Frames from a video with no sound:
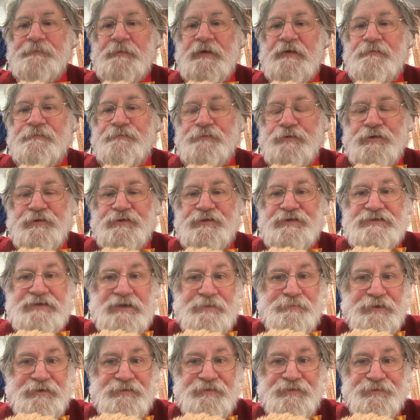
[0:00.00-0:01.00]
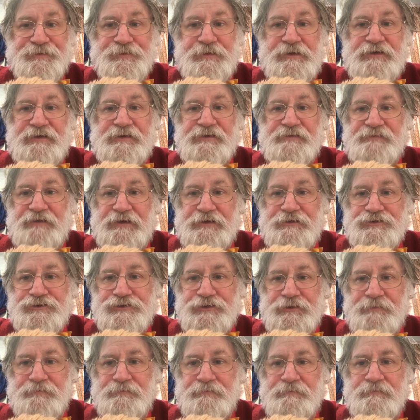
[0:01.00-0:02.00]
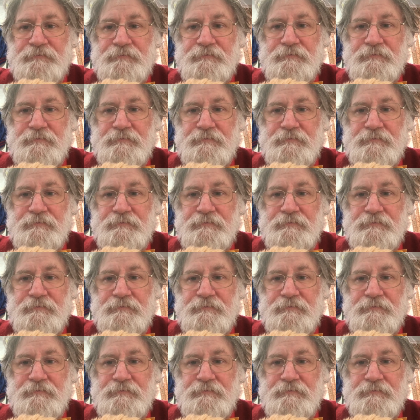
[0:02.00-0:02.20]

for the Dublin III Convention.